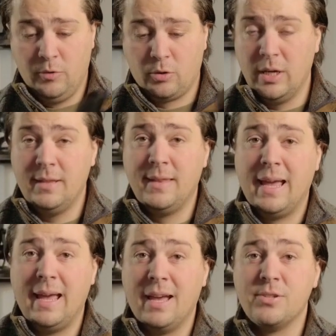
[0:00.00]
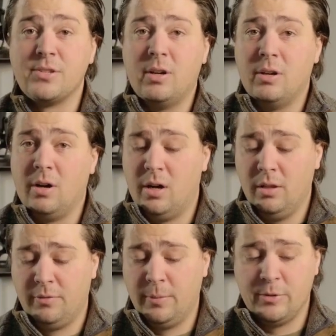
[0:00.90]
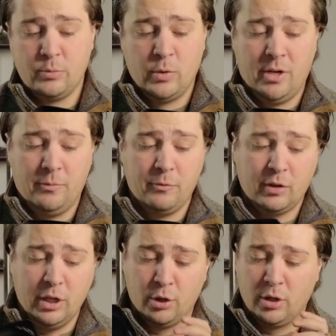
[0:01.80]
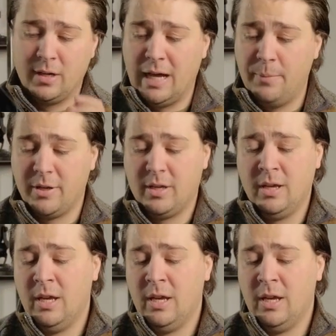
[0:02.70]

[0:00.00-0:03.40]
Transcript: Great in the hands, all of them as well. Very ergonomic.